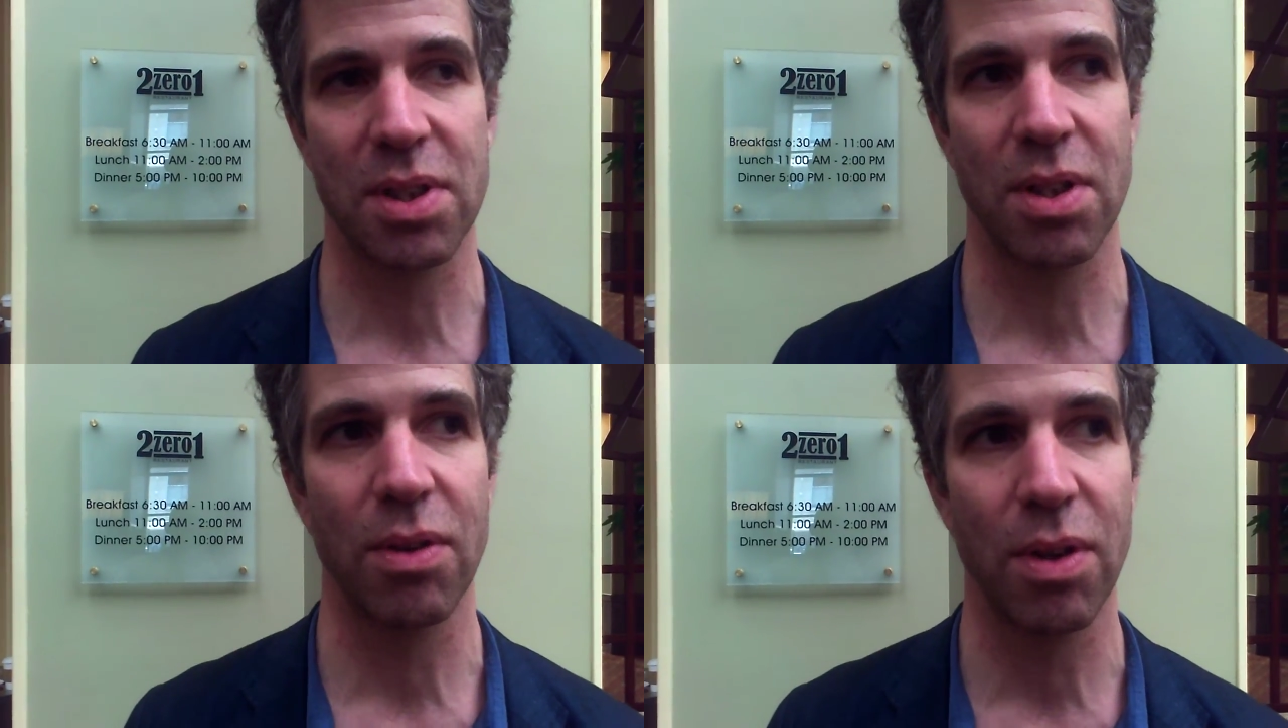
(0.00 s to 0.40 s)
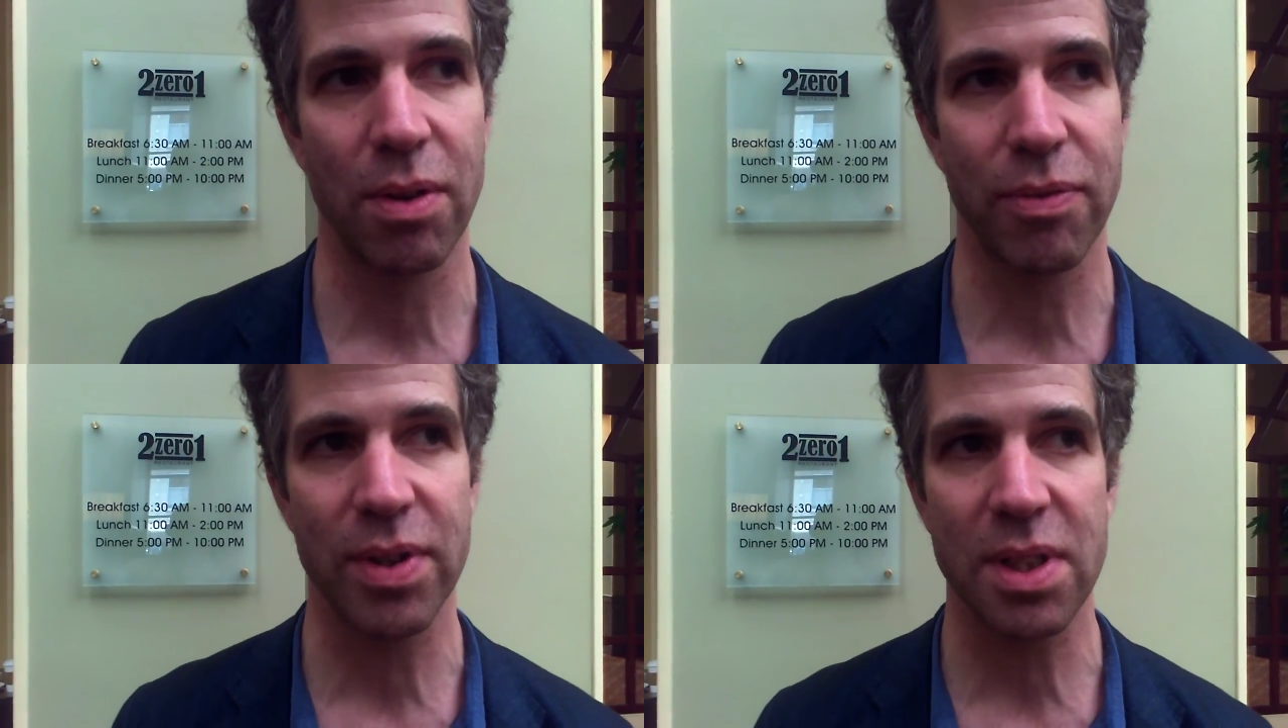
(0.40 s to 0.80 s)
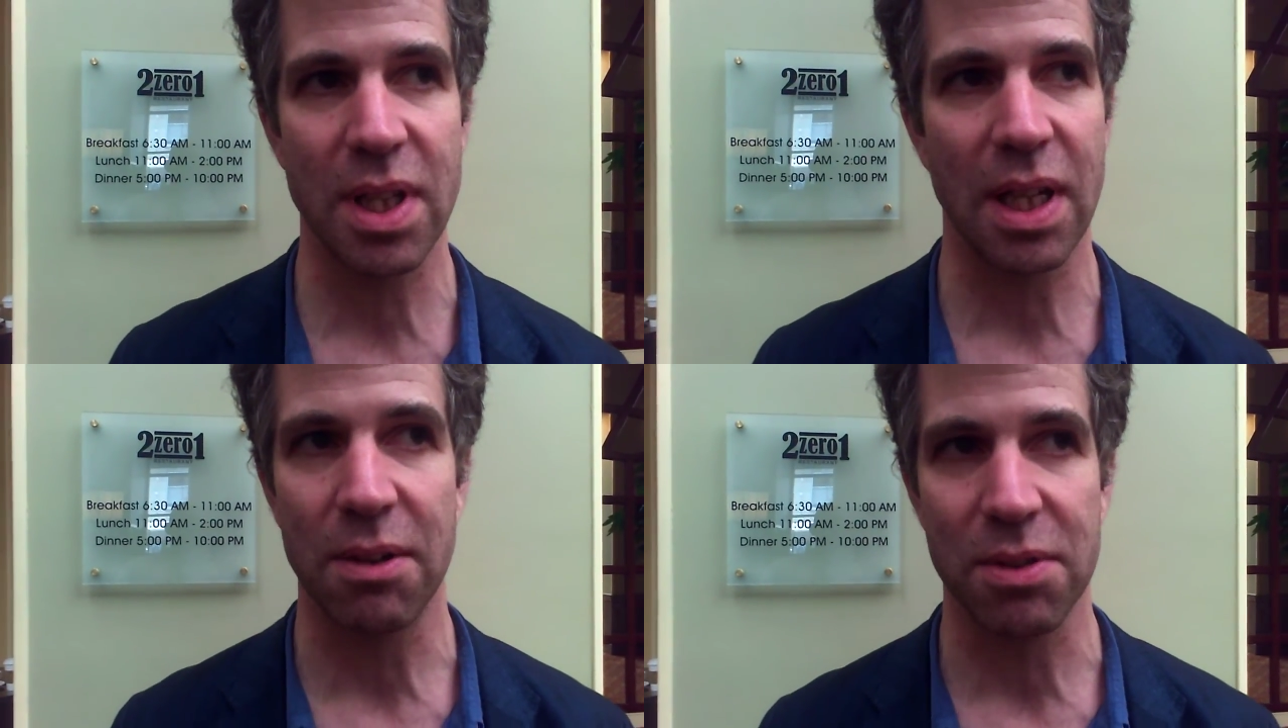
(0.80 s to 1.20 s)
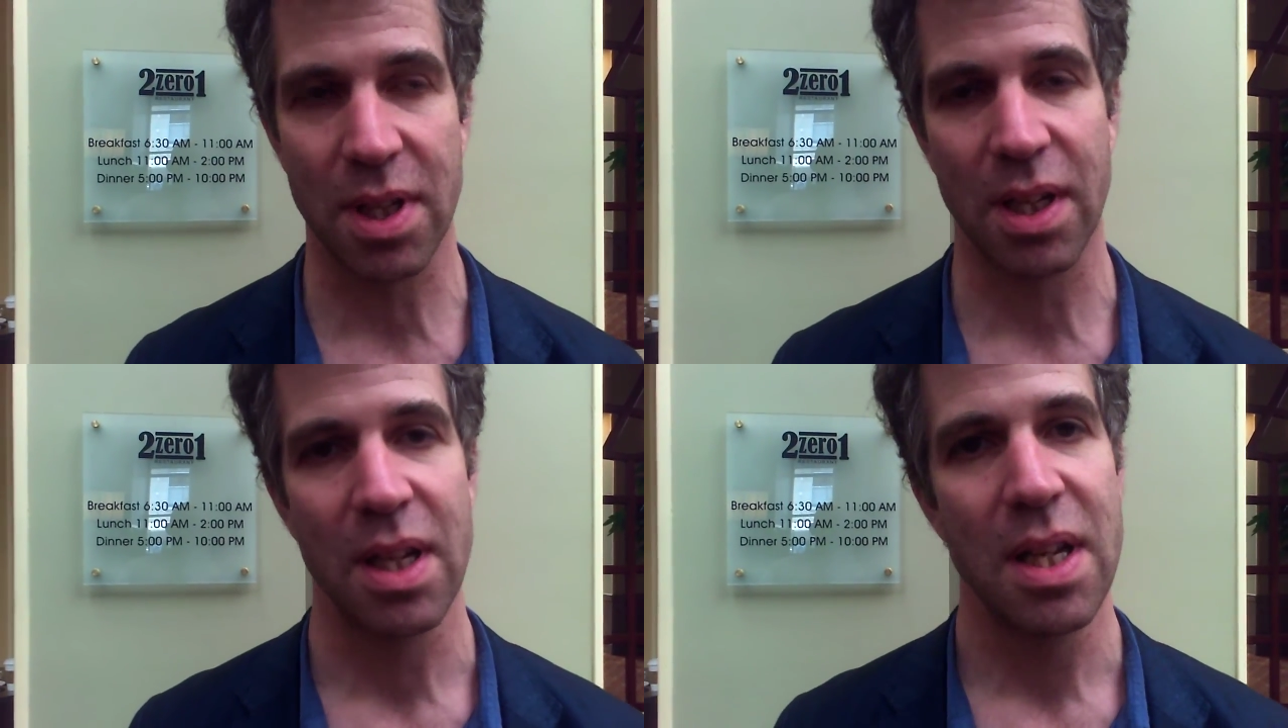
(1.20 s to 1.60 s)
So the first thing I was
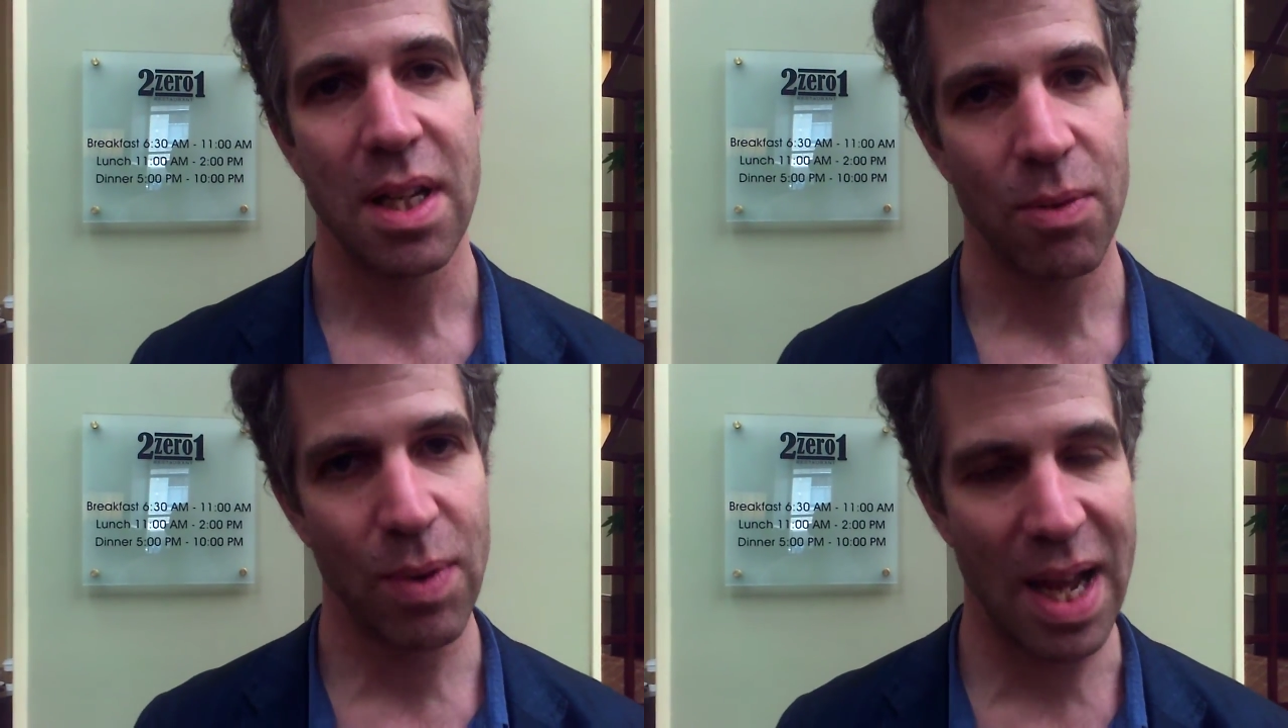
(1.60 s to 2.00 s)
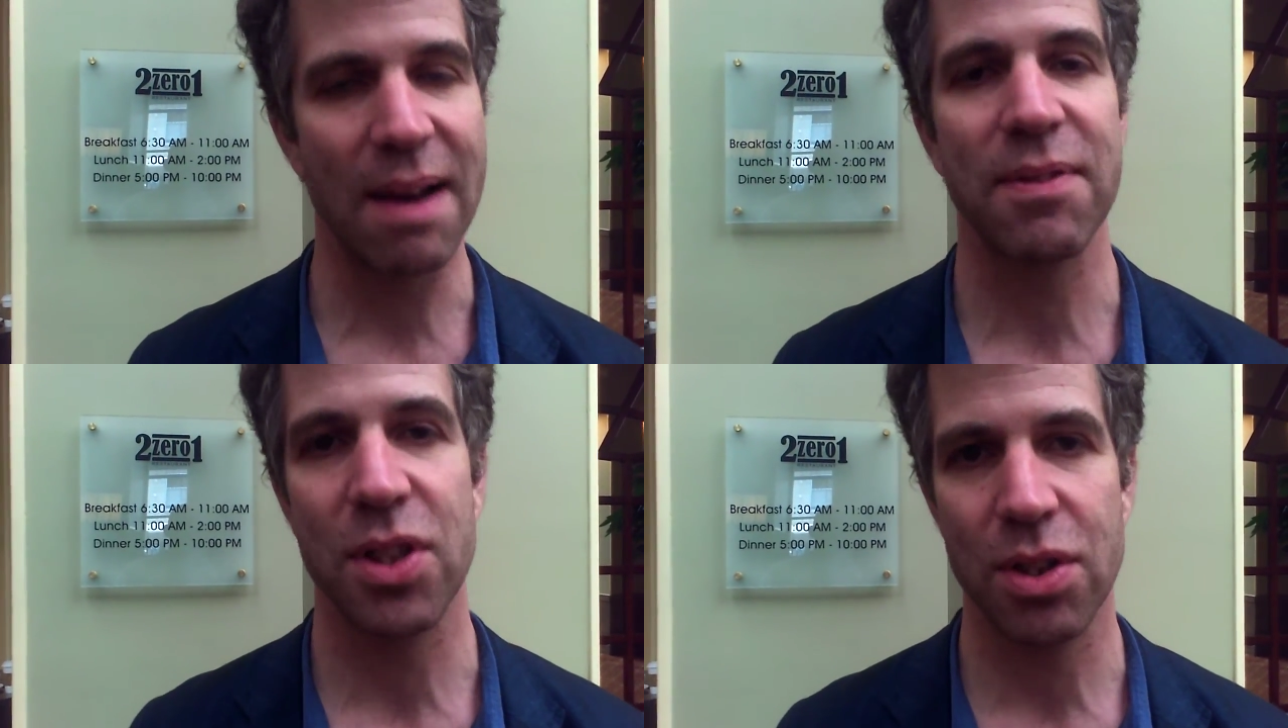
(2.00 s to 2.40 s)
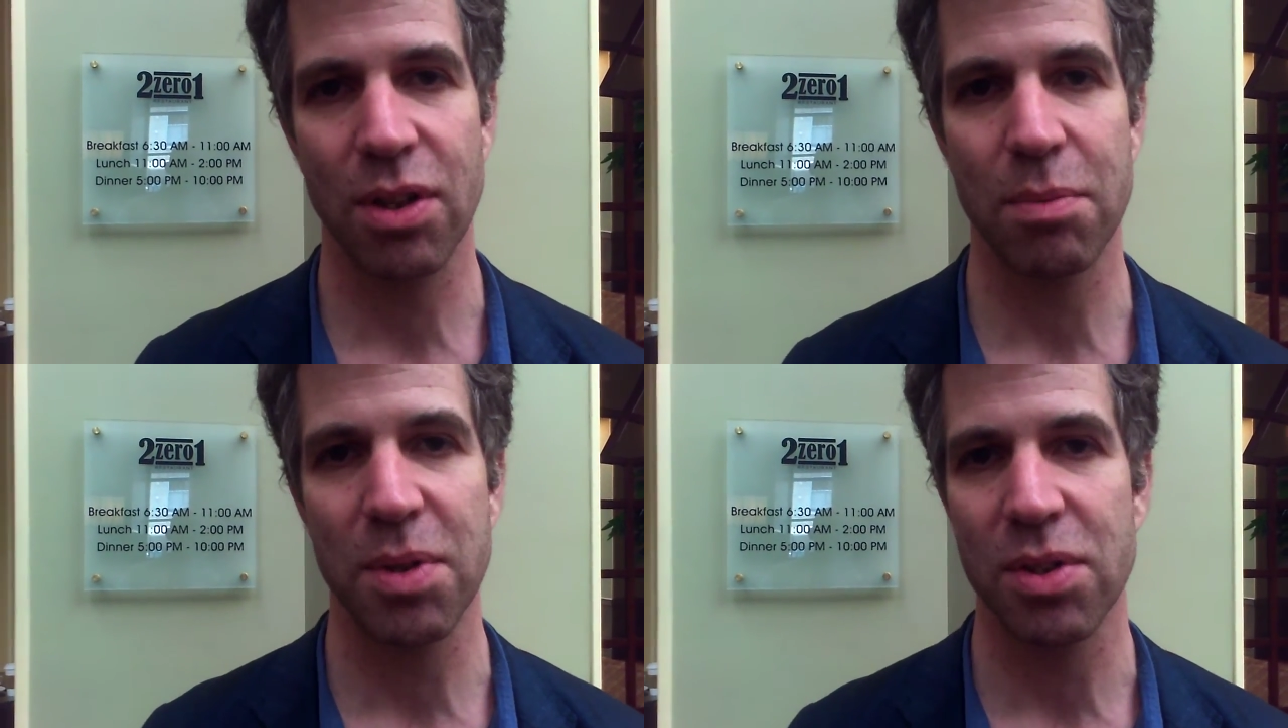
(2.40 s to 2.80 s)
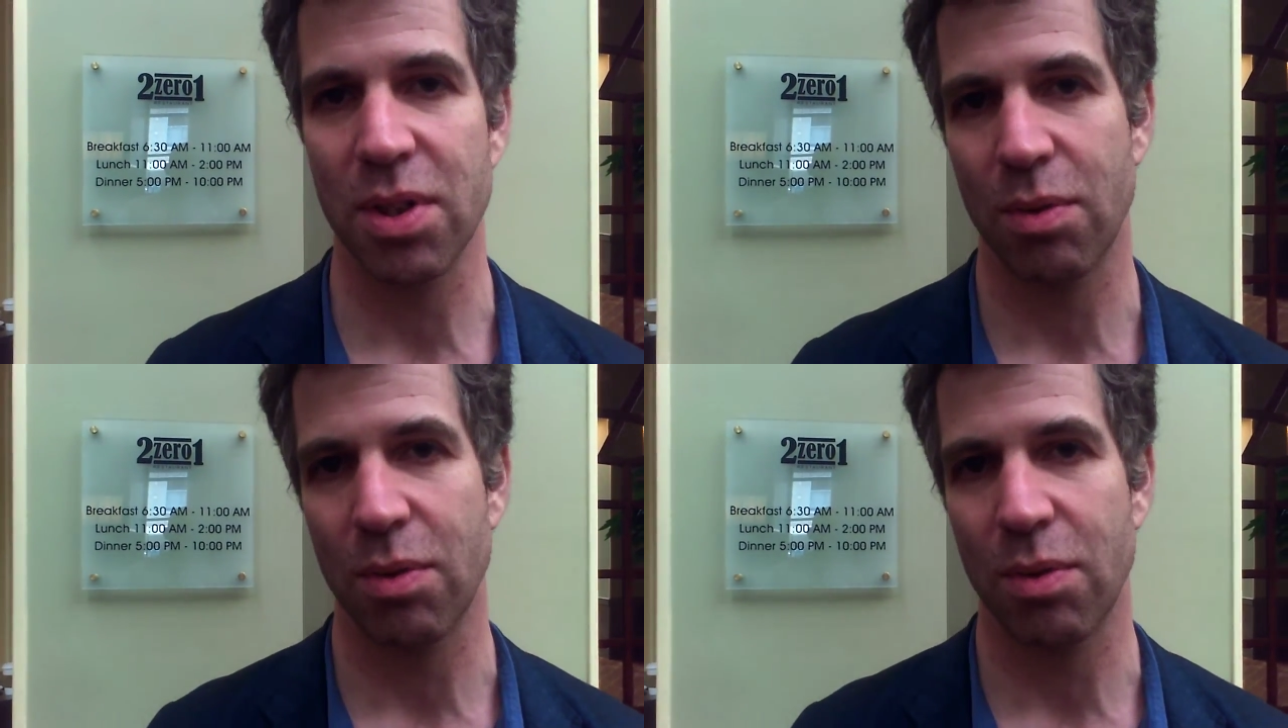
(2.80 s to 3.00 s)
like, we have to show the music.